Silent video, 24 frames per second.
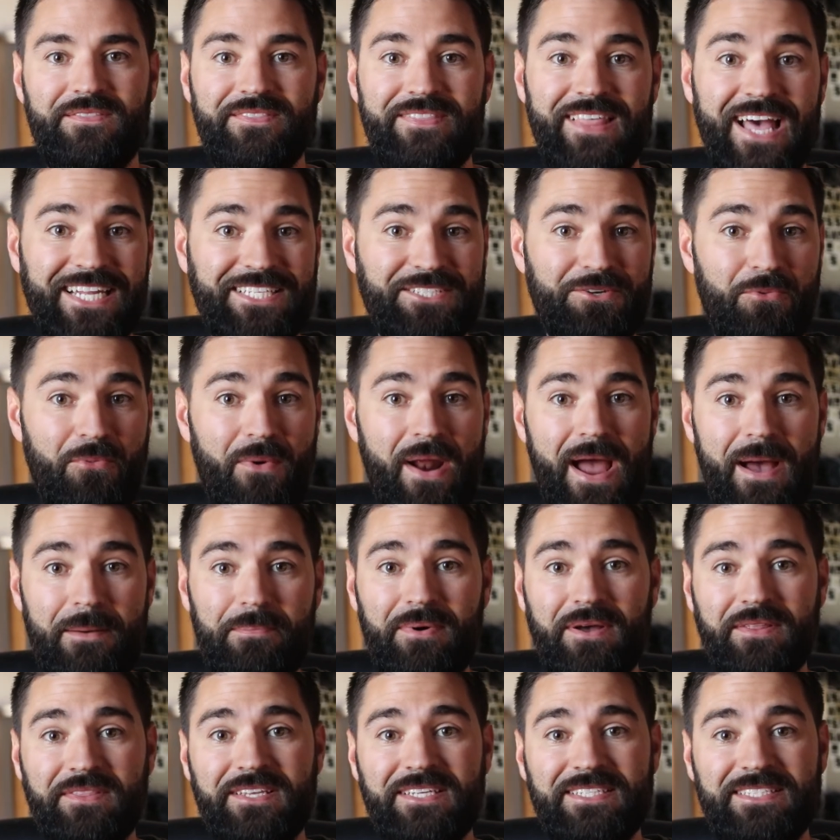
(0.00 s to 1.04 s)
That's a wrap
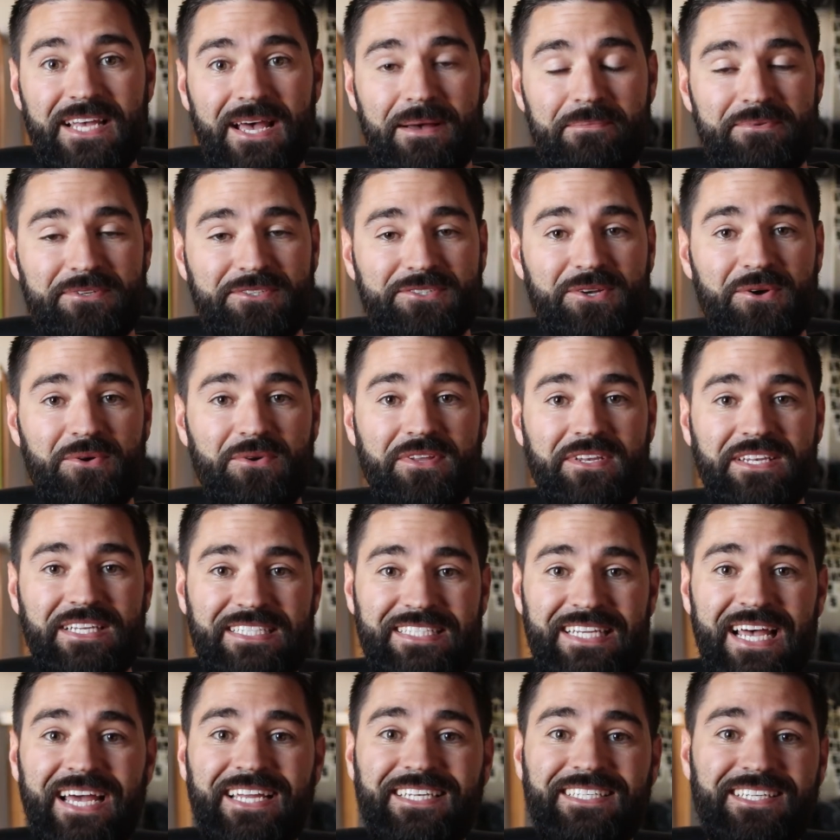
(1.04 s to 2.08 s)
on this episode of
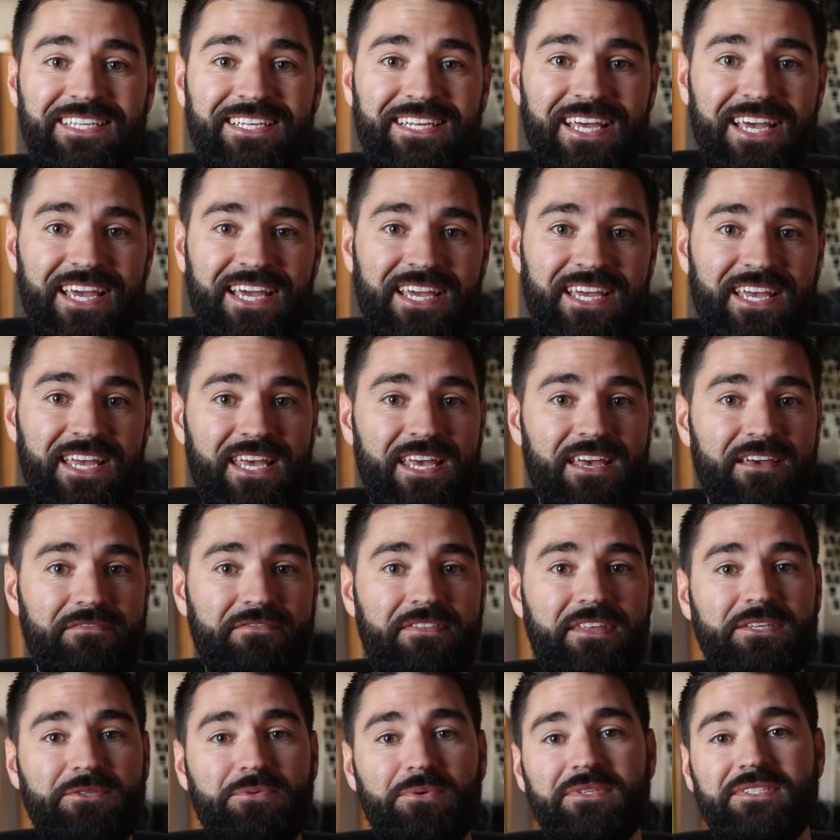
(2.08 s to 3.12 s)
Designed Today. If
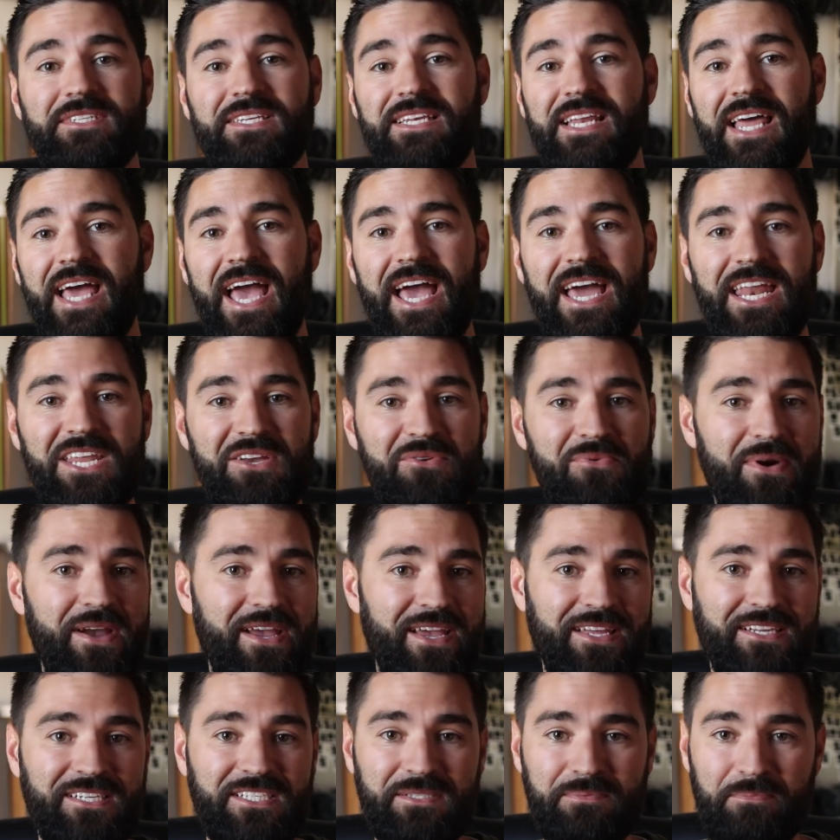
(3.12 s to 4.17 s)
this was in any
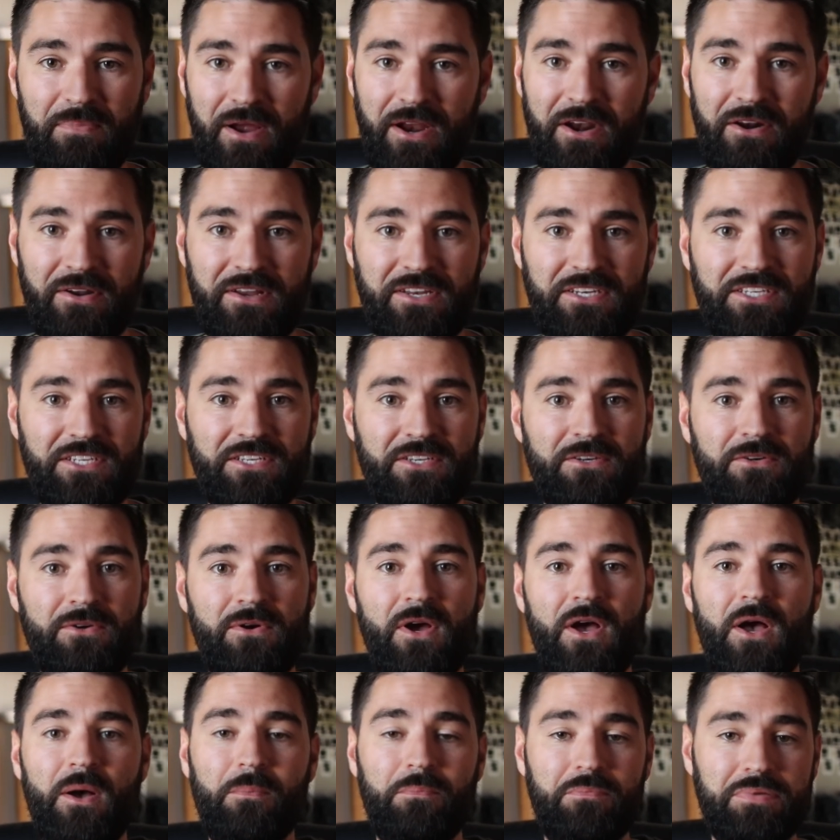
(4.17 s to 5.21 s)
way inspiring to you,
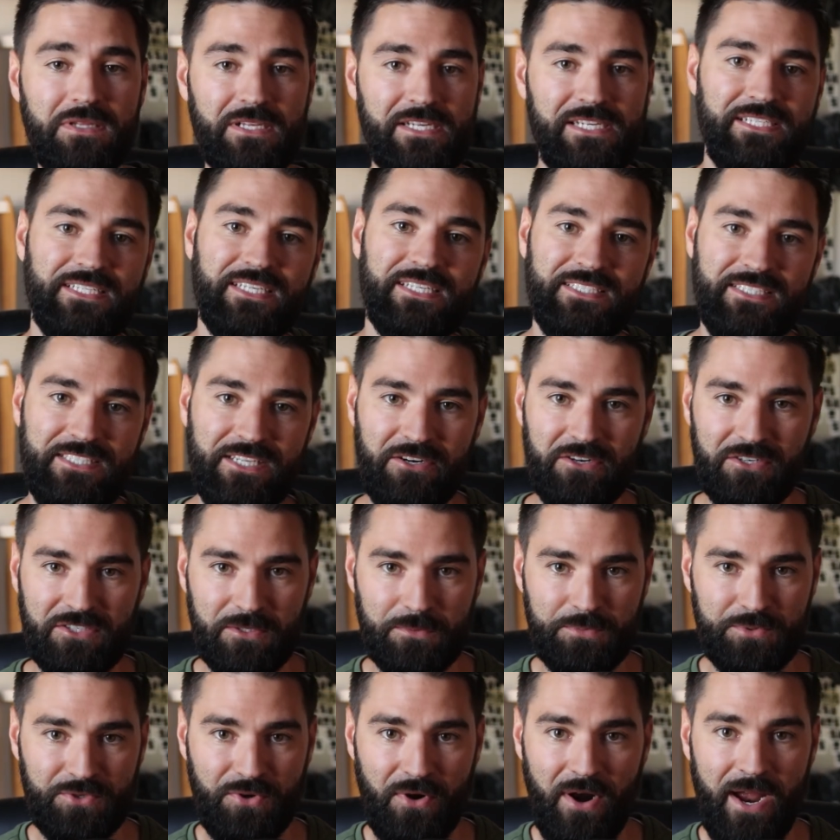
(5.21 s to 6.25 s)
please consider
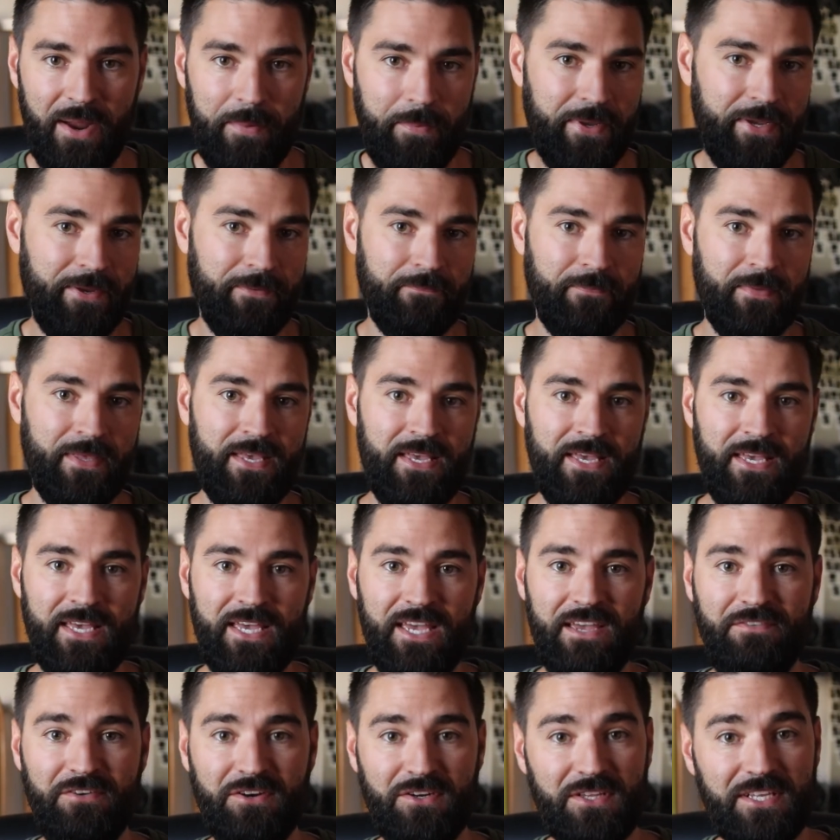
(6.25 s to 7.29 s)
subscribing.
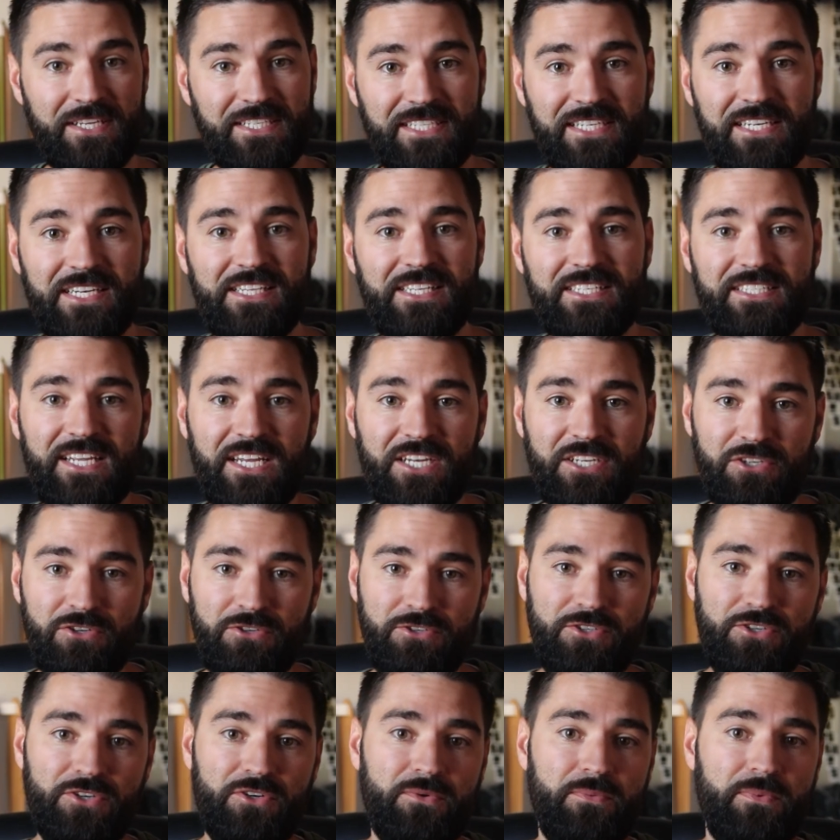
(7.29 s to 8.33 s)
If you're listening to this on
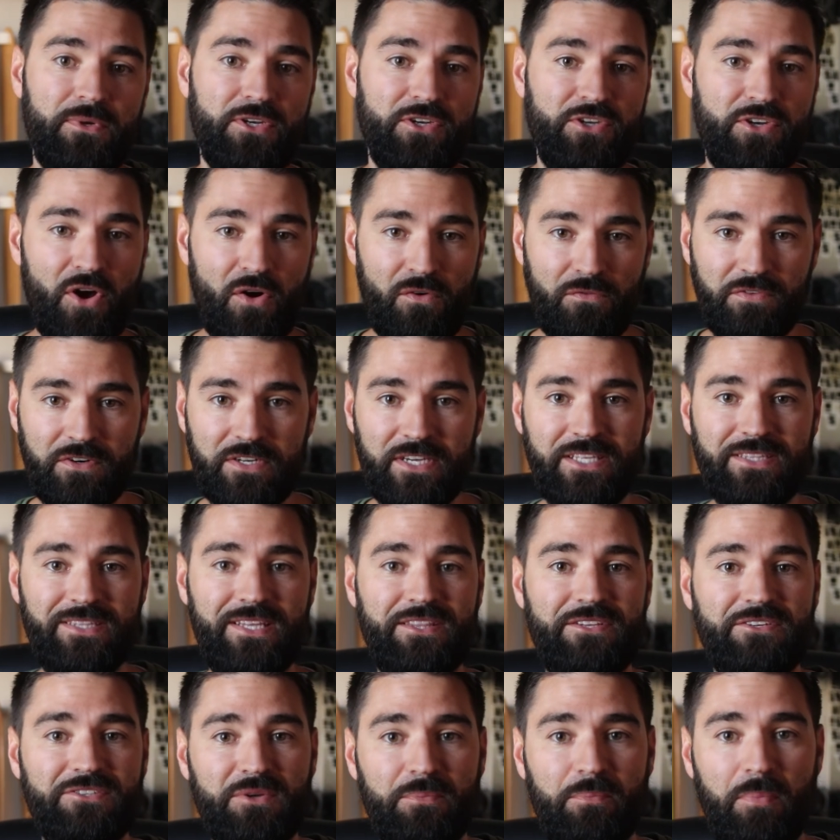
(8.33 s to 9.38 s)
YouTube, don't forget
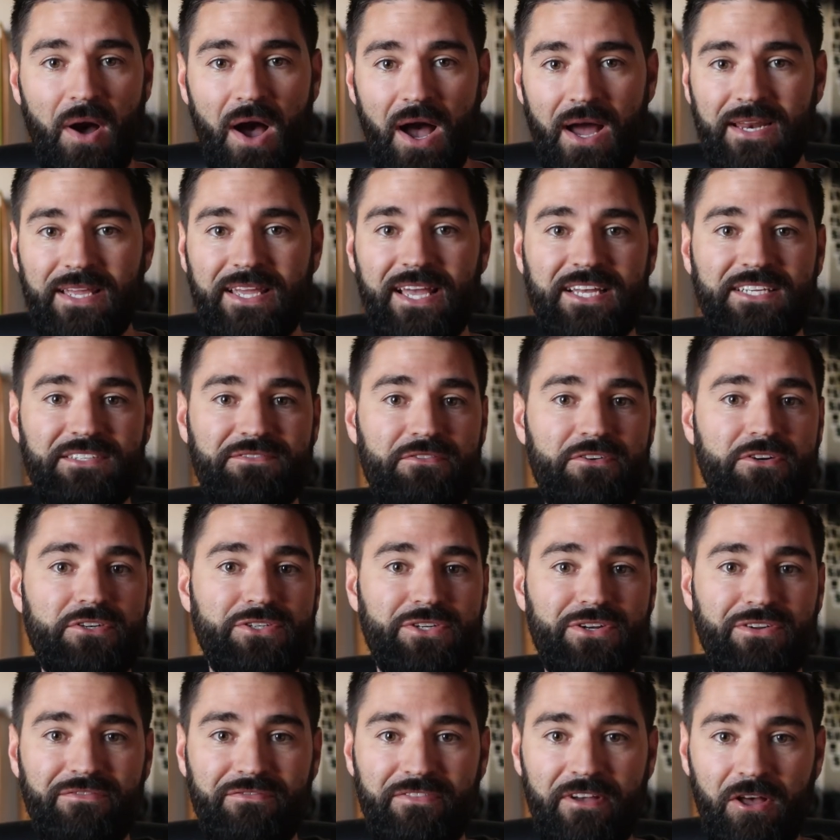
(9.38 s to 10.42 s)
that there's a podcast
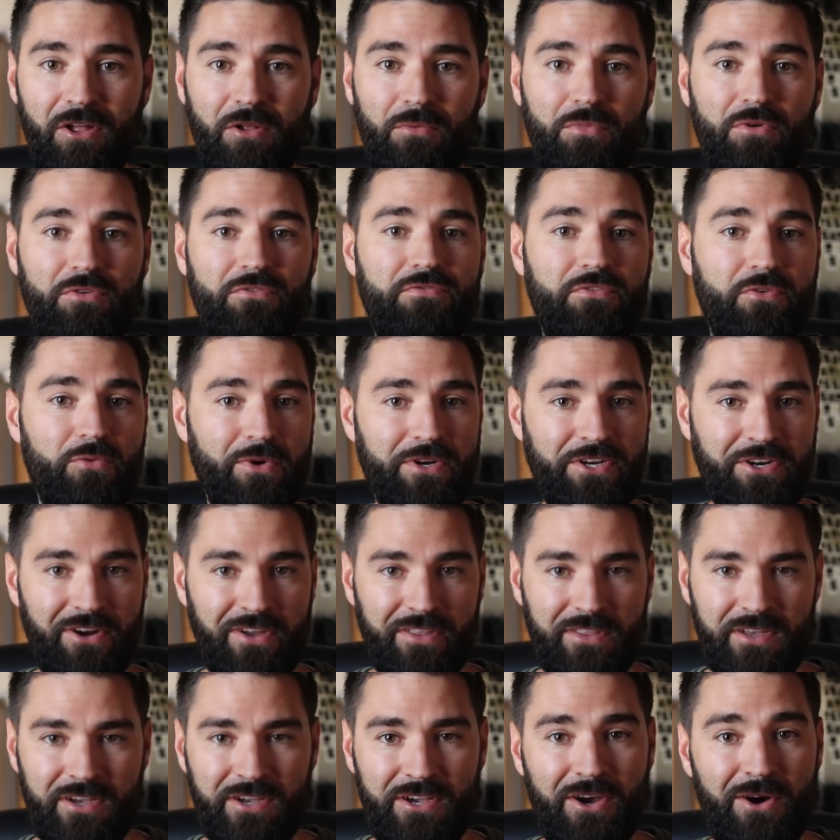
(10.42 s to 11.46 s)
version available for when you're
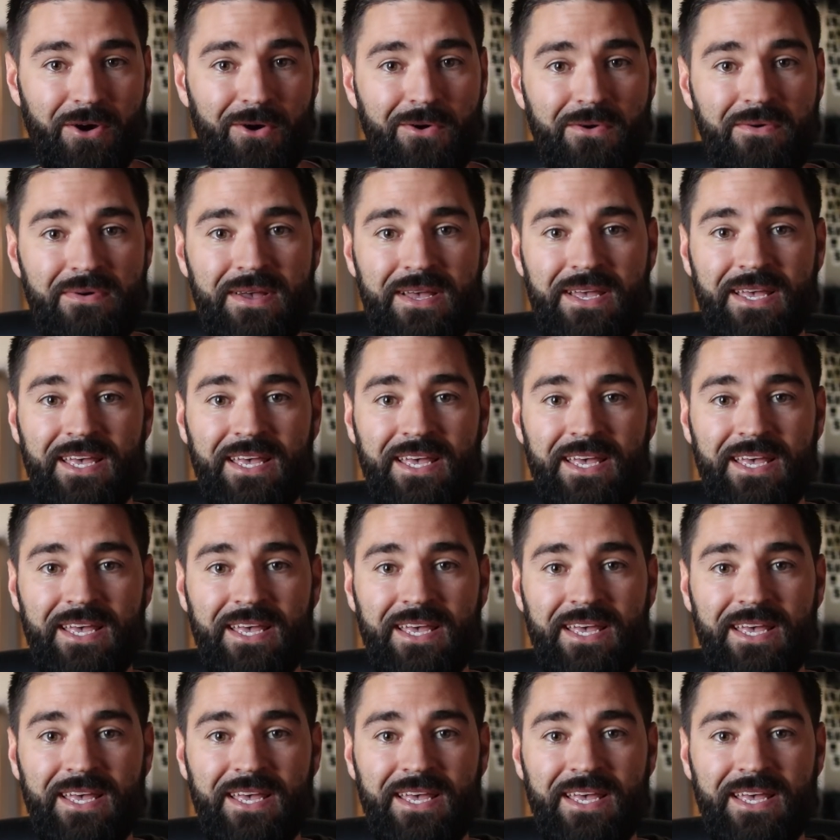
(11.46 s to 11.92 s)
on the go.